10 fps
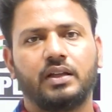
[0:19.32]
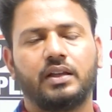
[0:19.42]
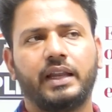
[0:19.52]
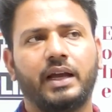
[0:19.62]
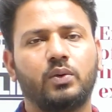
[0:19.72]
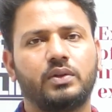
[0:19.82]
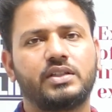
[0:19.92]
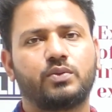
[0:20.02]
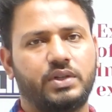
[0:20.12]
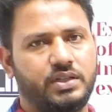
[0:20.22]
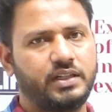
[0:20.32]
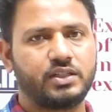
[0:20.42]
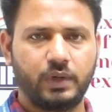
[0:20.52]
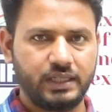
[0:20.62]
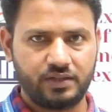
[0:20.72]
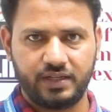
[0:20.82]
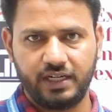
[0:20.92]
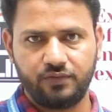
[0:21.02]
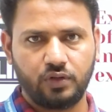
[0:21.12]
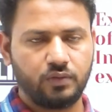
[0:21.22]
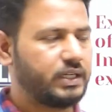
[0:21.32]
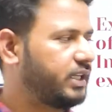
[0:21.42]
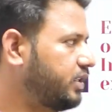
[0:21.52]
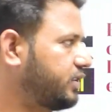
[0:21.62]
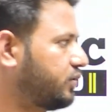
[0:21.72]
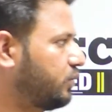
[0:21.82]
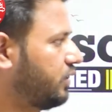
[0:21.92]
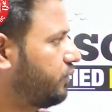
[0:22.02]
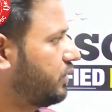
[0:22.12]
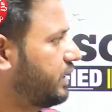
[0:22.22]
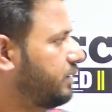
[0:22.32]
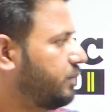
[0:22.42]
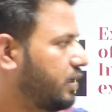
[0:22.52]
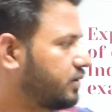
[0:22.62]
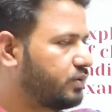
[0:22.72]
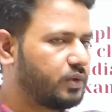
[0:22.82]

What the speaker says: Now this question is quite straightforward and this is only for 10 marks.